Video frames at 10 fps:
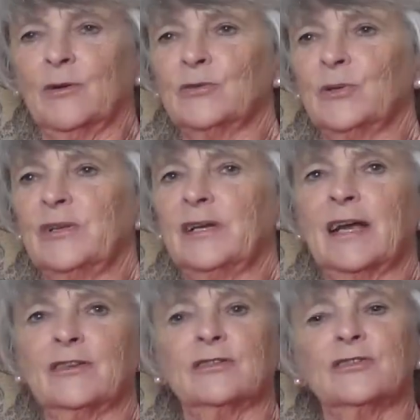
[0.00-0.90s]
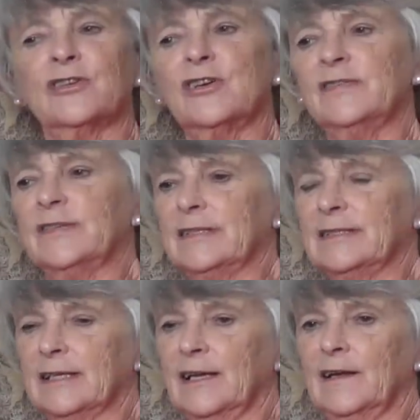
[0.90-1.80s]
All doing the national
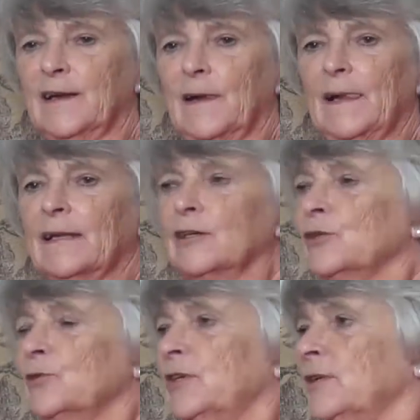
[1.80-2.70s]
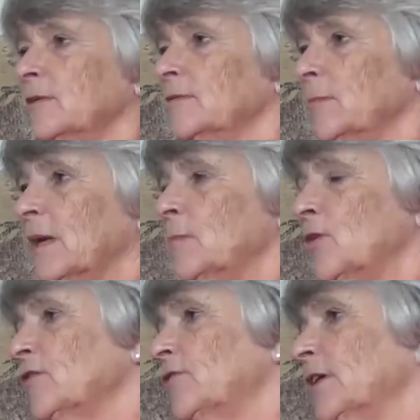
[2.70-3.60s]
service, including my
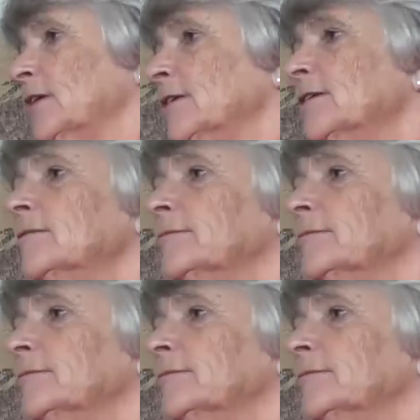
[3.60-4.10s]
boyfriend.